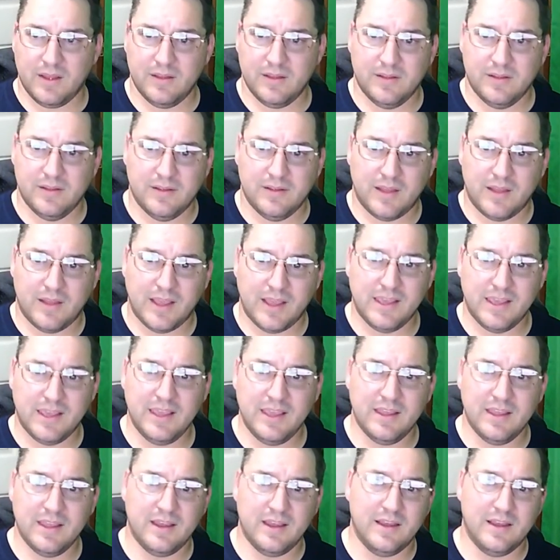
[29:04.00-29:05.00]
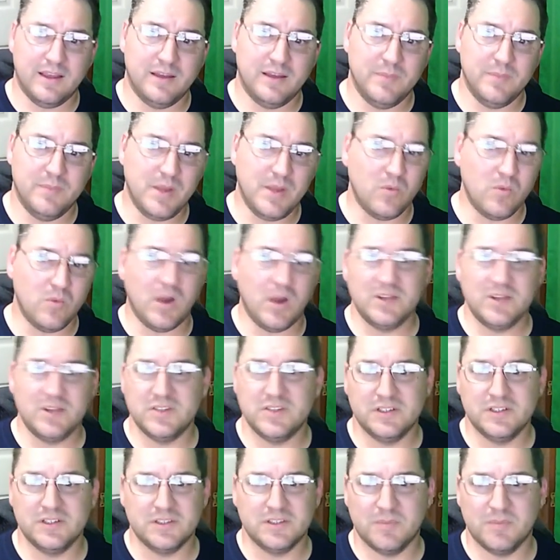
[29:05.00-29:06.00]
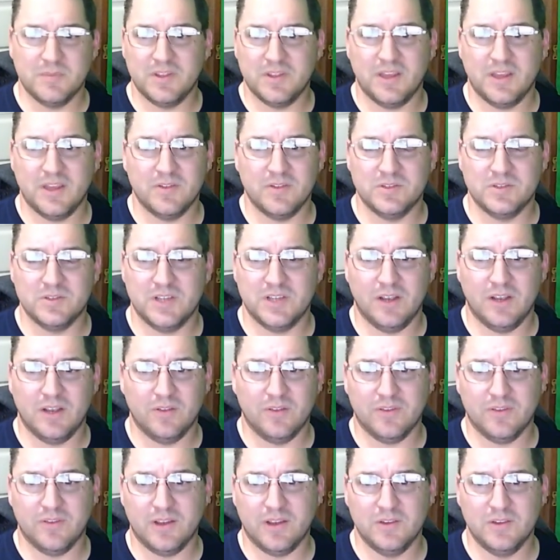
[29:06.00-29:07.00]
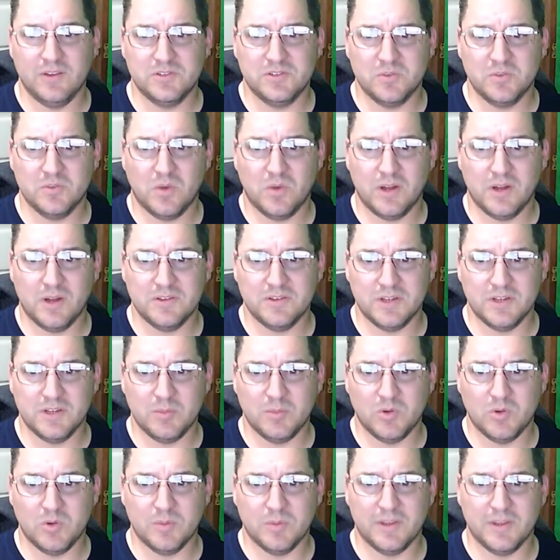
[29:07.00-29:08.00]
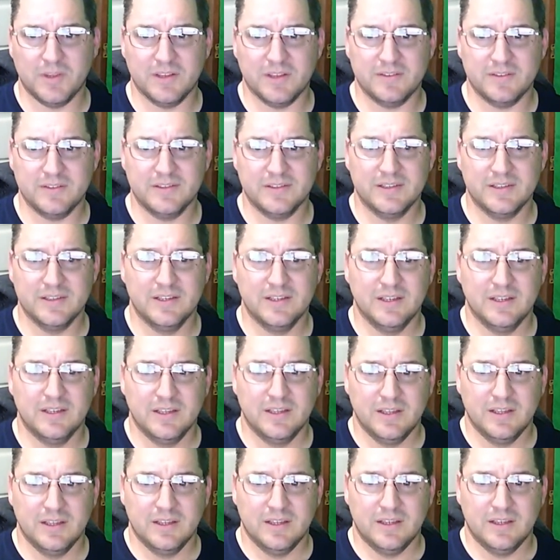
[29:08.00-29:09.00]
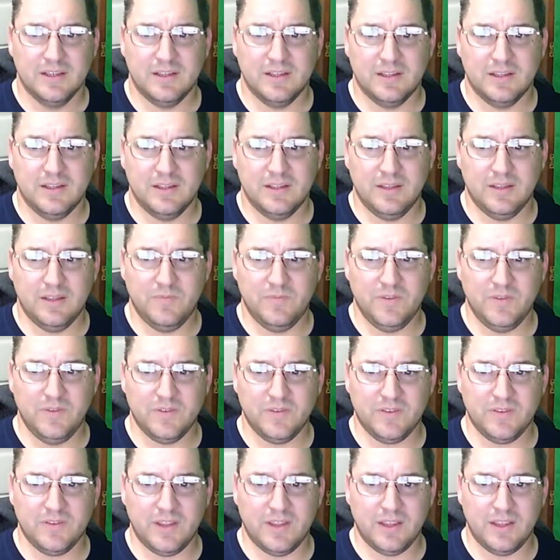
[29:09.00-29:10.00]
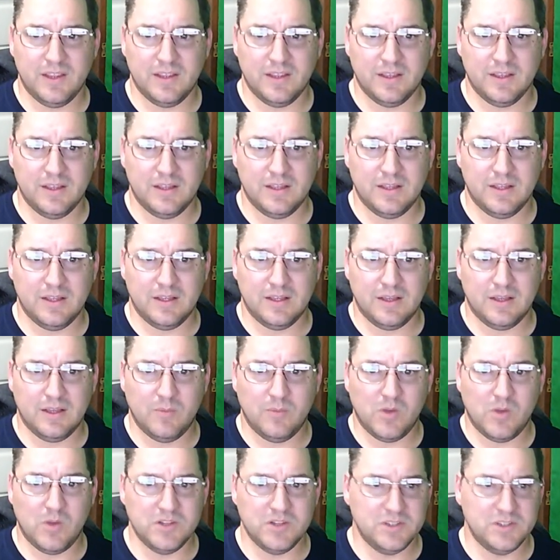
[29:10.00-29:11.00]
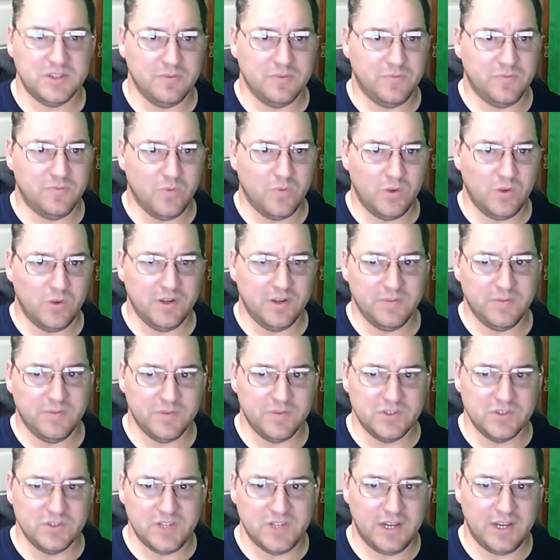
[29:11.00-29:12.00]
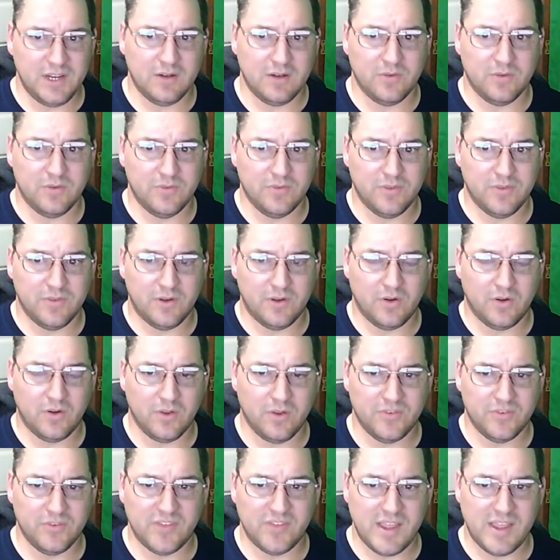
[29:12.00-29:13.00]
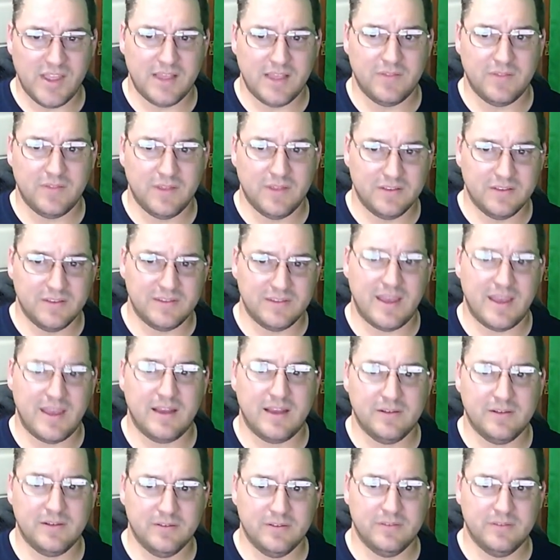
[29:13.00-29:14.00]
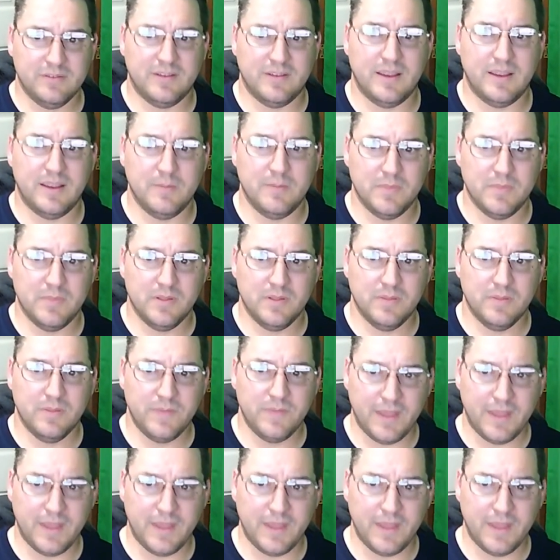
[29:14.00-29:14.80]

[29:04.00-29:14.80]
I'm not watching some of the other channels that I used to watch anymore because it feels like I'm watching 4 different channels that are all saying the exact same thing.